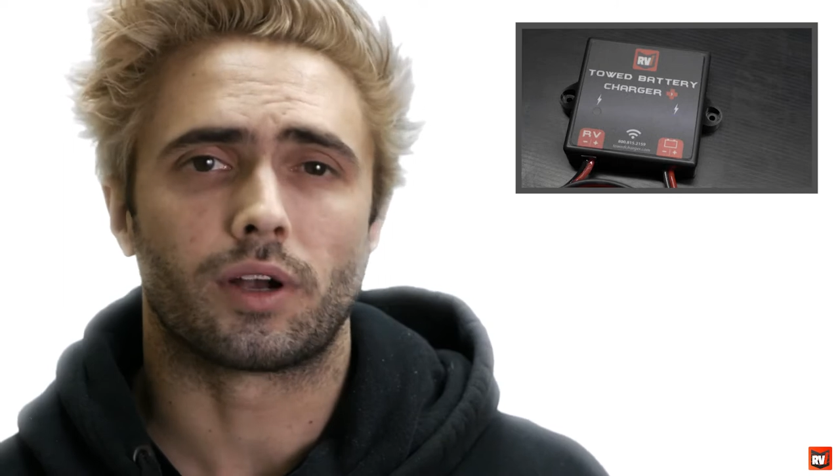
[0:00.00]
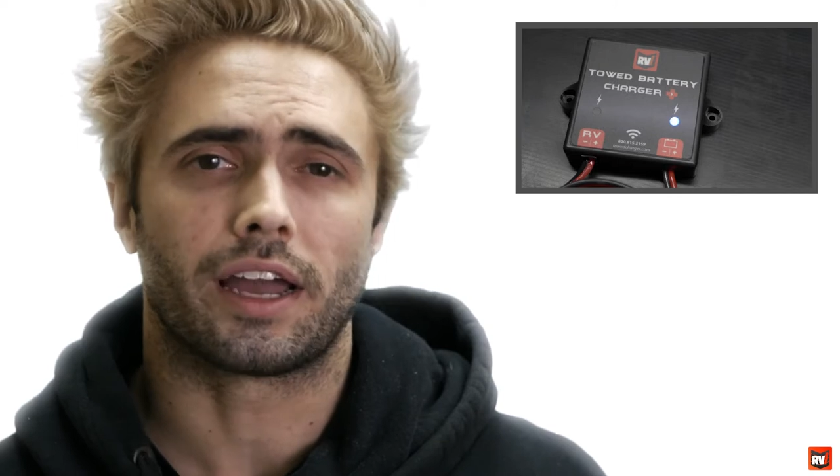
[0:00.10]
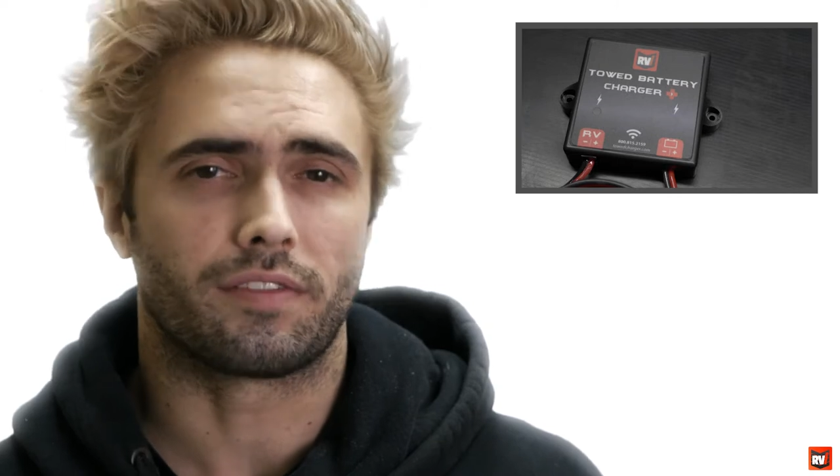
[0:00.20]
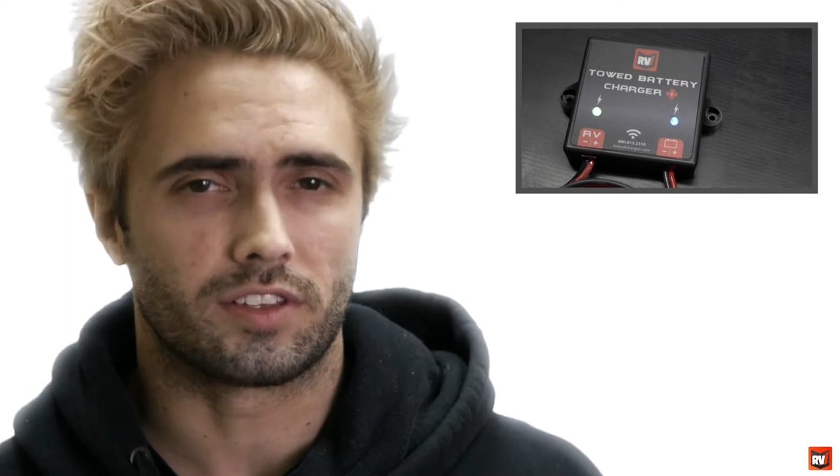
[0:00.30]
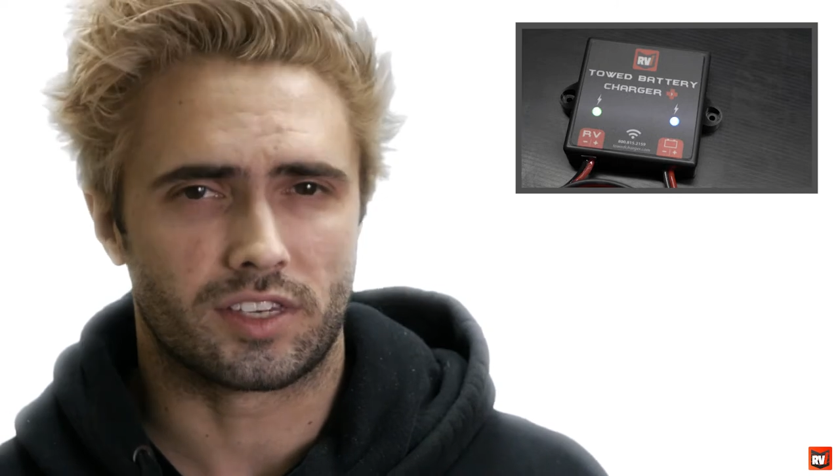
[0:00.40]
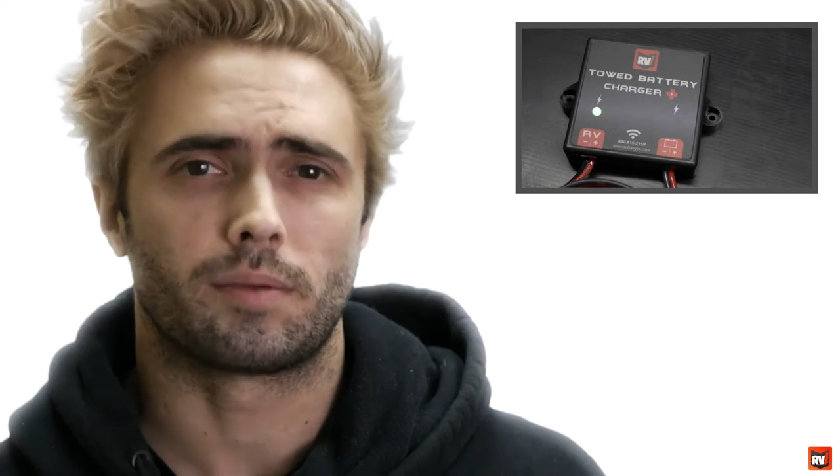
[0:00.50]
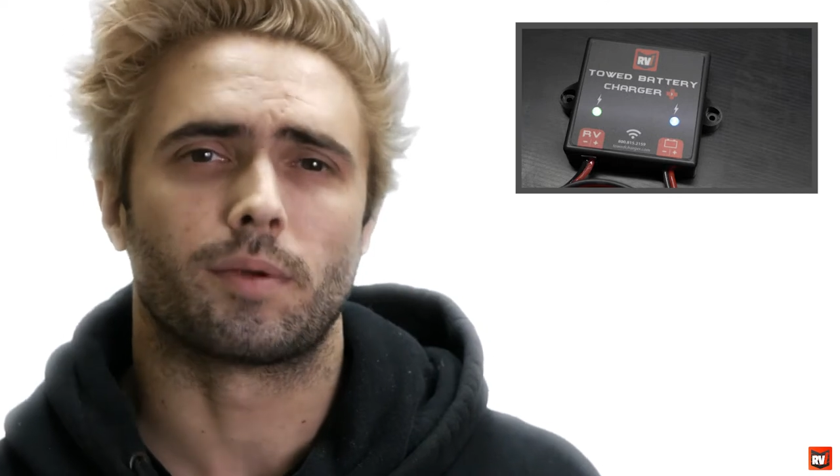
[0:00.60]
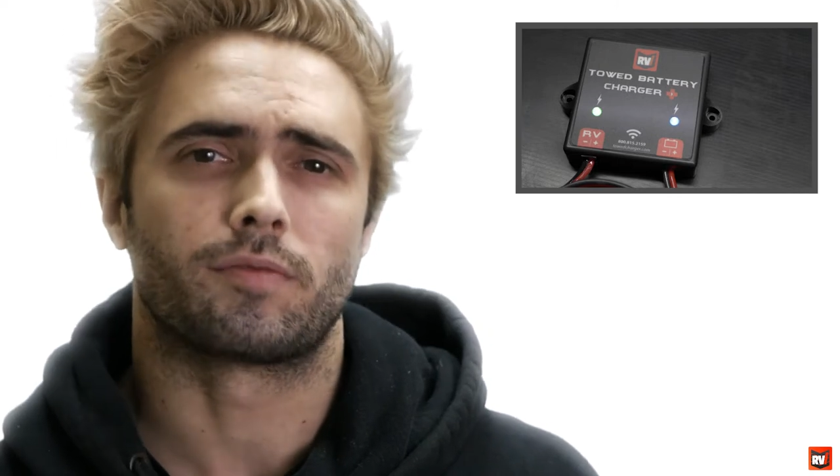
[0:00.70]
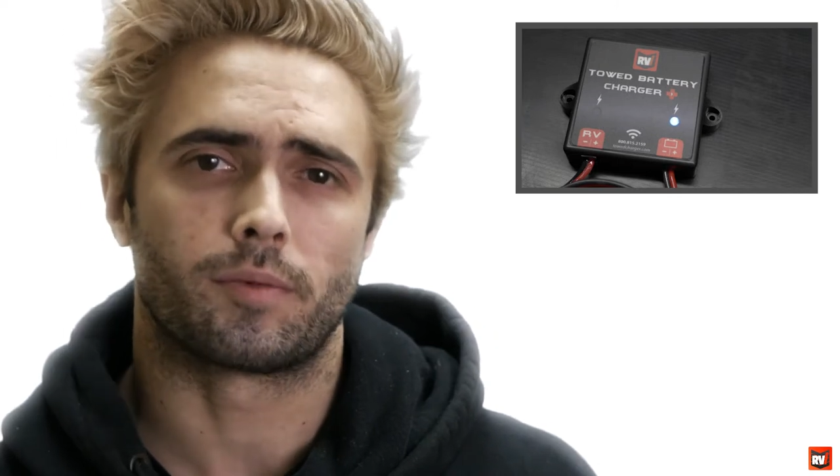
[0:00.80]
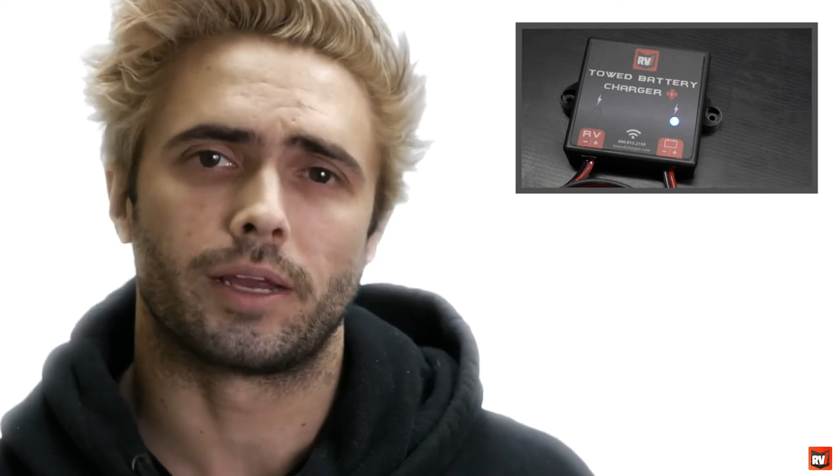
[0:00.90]
kind of the same
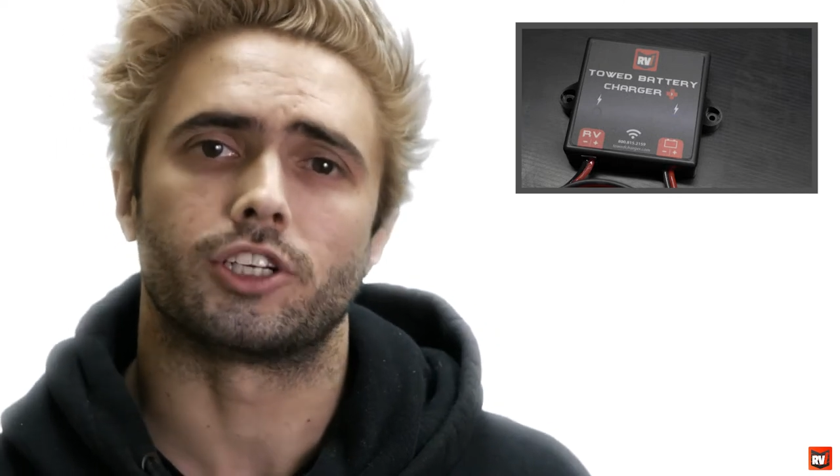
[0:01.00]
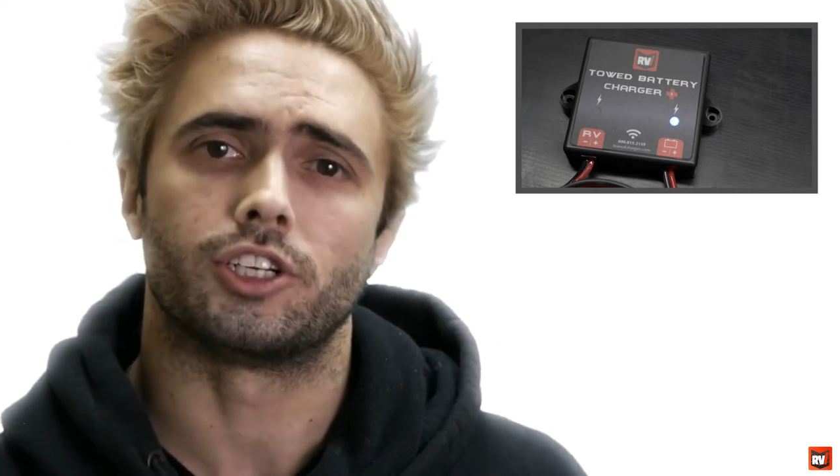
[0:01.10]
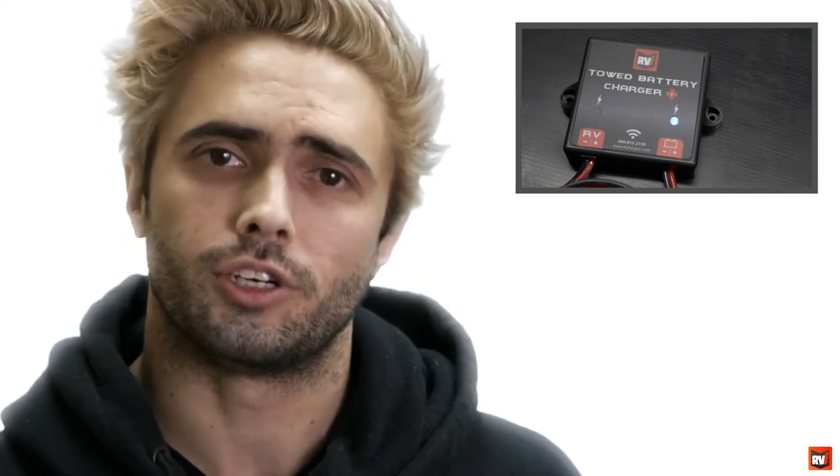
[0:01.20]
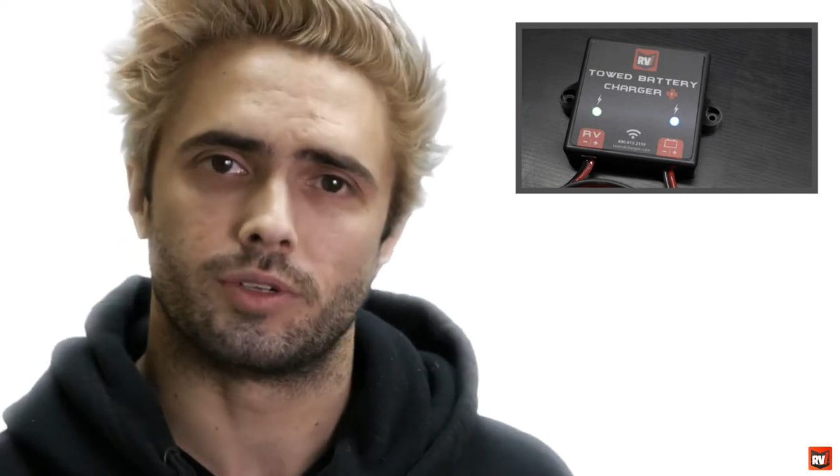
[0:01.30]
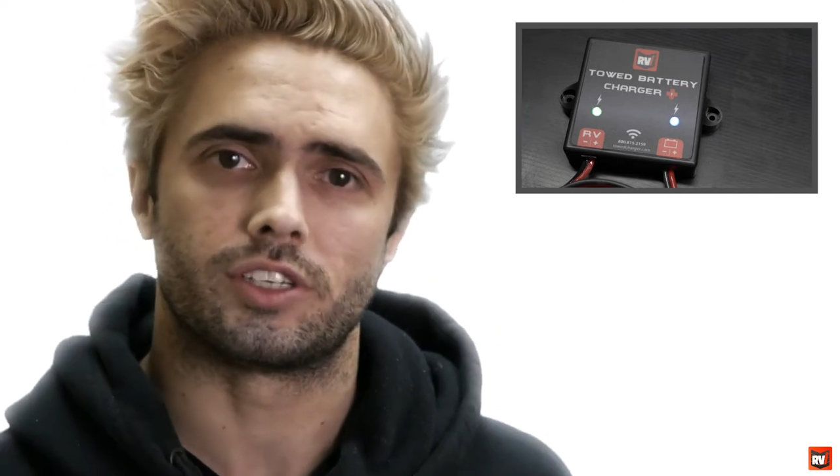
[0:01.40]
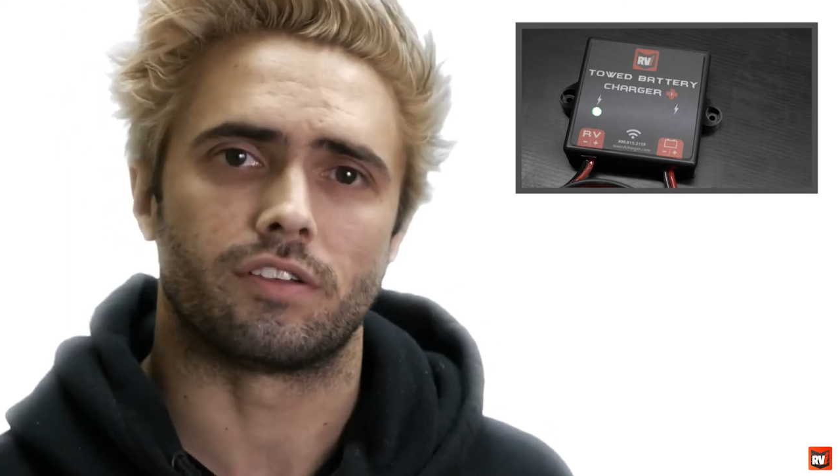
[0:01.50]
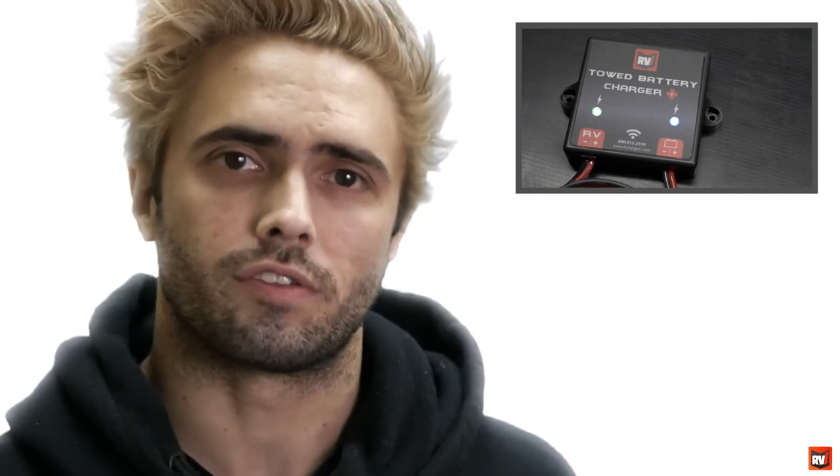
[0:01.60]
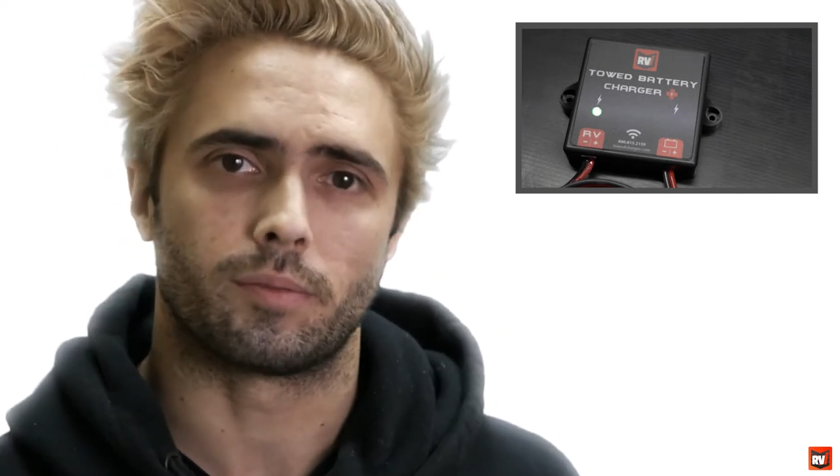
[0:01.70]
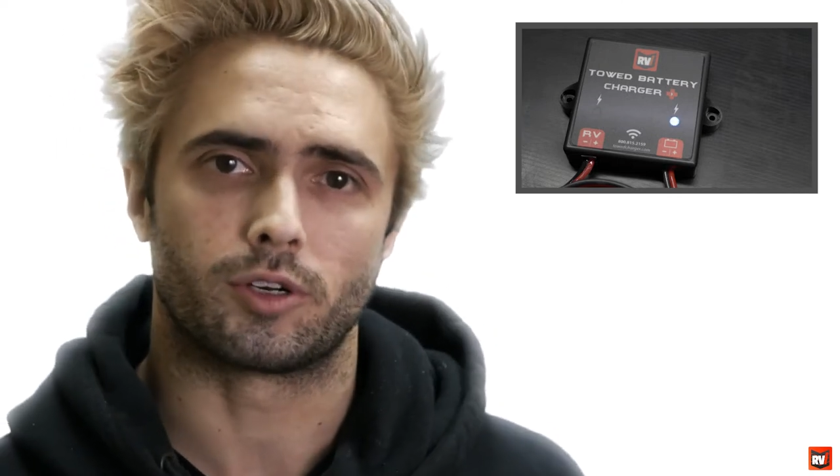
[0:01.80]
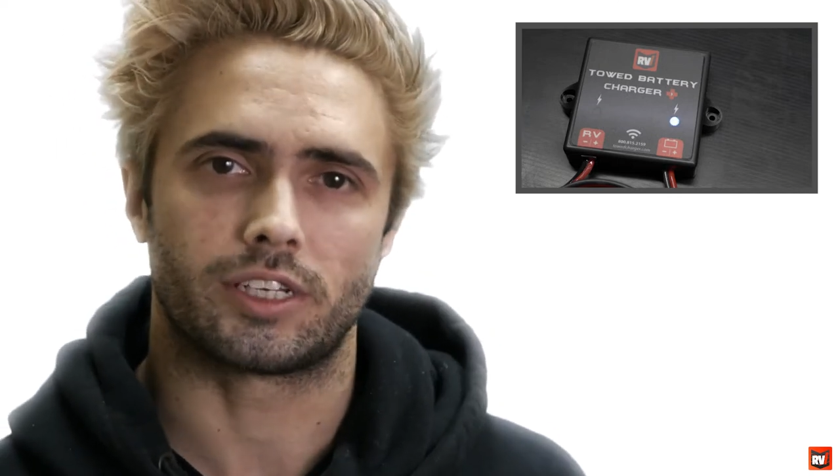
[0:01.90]
information you would see from your